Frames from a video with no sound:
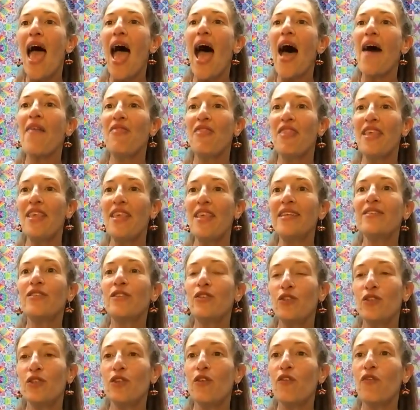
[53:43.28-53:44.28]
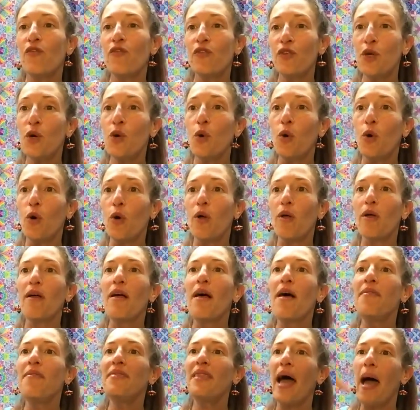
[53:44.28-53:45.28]
And this is the fuel
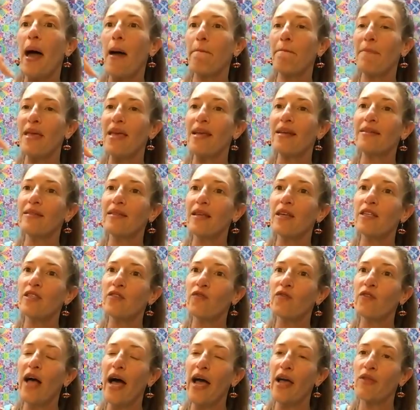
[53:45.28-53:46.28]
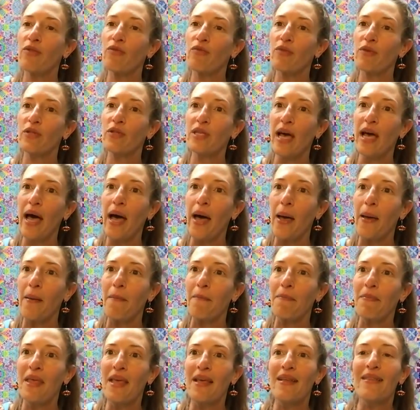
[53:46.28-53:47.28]
that makes us fly through time.
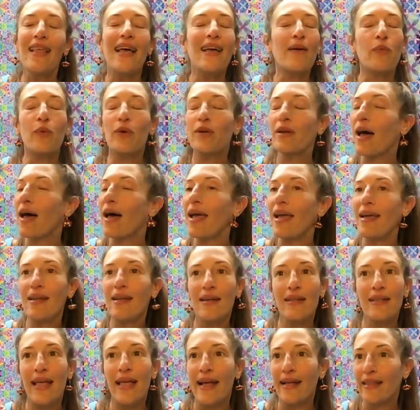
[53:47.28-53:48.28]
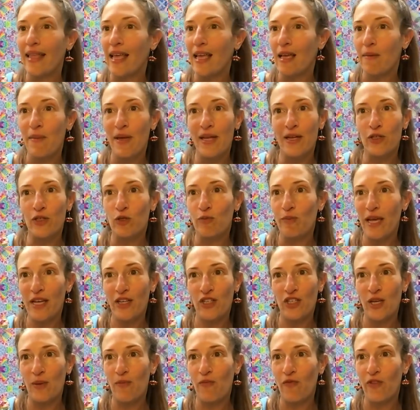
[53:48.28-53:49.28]
Like we're not in a clank, clank metal
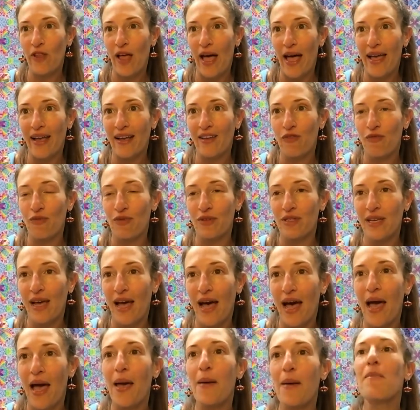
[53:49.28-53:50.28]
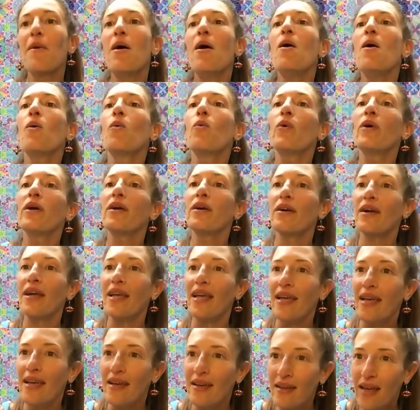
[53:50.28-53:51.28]
spaceship flying through time. we're
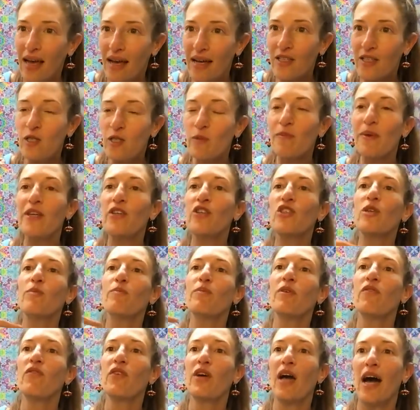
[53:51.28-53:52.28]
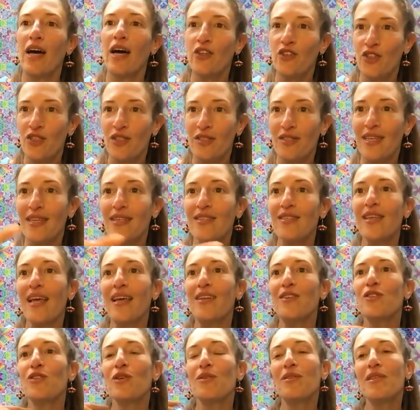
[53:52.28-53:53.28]
in a spaceship of consciousness.
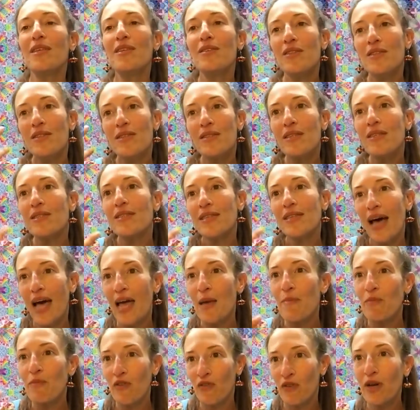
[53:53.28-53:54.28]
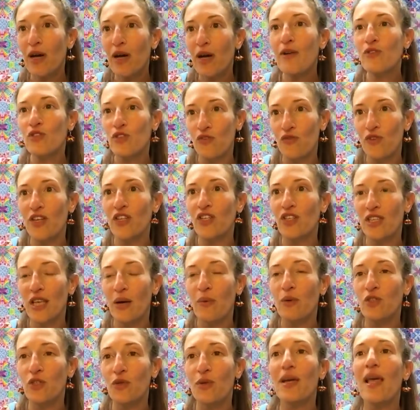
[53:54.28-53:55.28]
And so this is the type of cultivation that
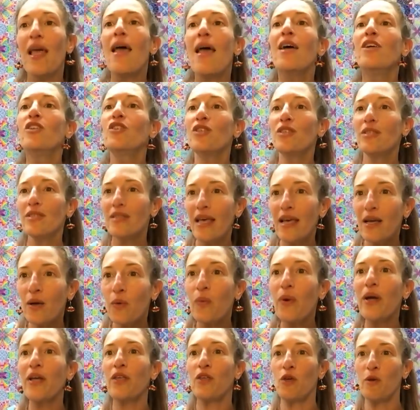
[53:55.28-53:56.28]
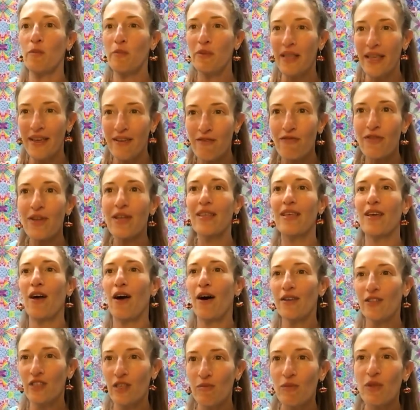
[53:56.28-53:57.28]
we're doing. Just like when you play really
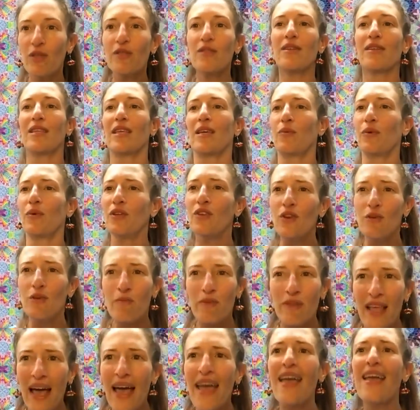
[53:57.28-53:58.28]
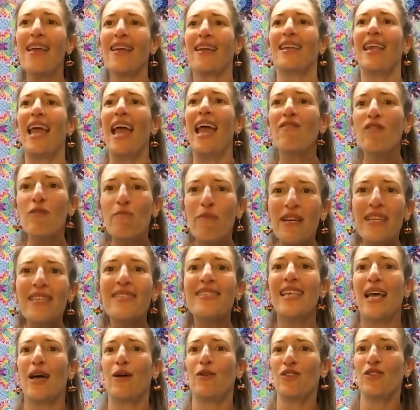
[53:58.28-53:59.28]
awesome music, like when you're playing and everybody
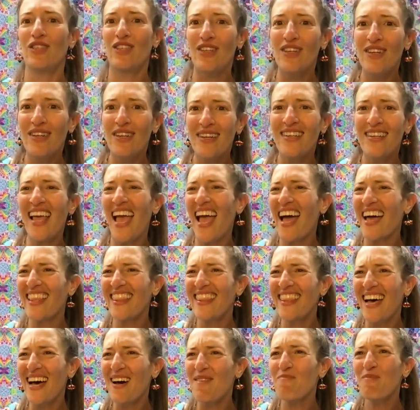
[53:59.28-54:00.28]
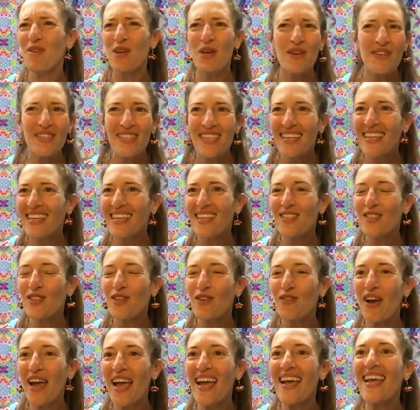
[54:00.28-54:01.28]
sounds good and the music is
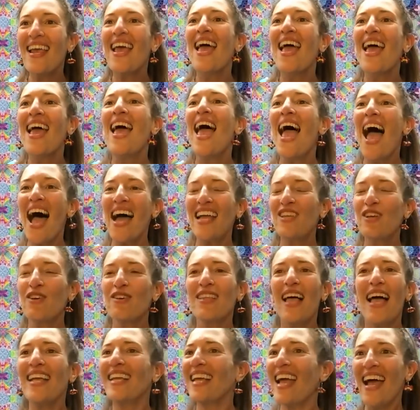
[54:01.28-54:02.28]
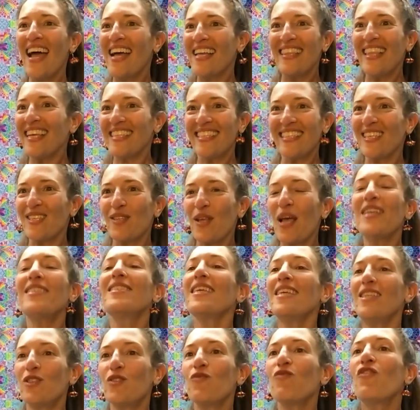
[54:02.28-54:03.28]
great and you're like,
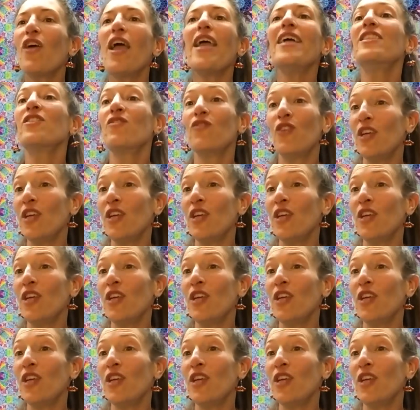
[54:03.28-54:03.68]
it's